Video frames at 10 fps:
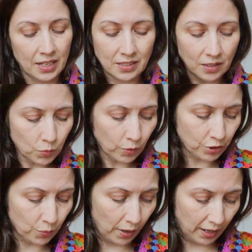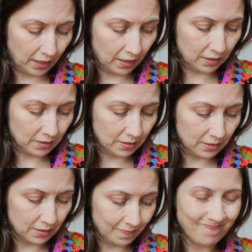It does wash away.
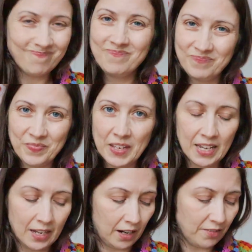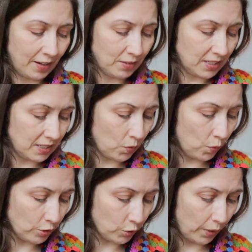I found it didn't
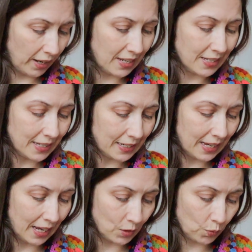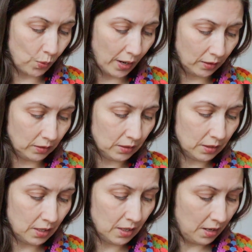wash away nearly as well.
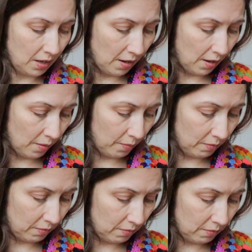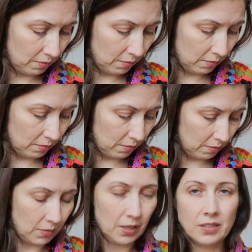I
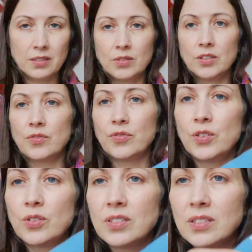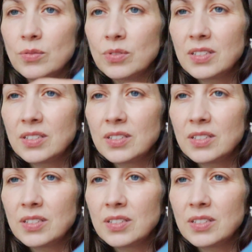don't know if you can still